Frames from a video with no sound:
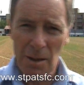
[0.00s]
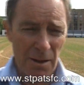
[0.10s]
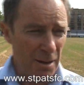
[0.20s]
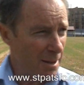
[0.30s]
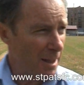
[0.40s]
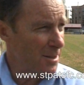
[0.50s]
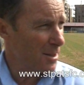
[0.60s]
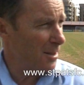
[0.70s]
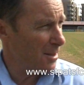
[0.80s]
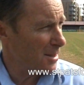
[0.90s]
Well, the
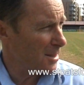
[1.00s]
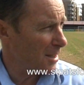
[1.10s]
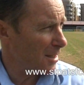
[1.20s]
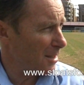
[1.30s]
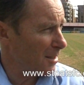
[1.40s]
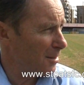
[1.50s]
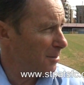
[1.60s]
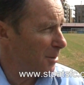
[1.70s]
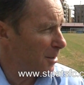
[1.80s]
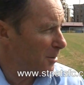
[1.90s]
intention is
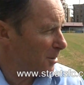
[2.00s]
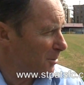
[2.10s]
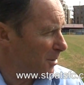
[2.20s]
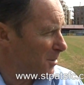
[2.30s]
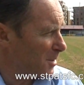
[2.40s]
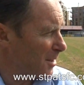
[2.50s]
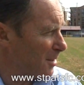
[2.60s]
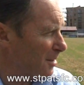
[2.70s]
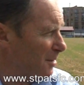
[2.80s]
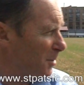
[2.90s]
where we're
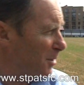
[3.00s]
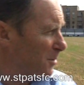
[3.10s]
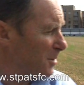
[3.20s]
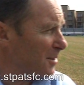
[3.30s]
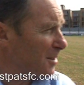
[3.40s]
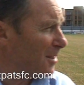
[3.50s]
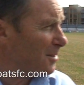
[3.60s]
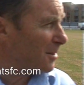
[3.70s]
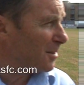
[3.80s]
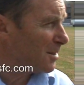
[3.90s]
standing at the moment. The intention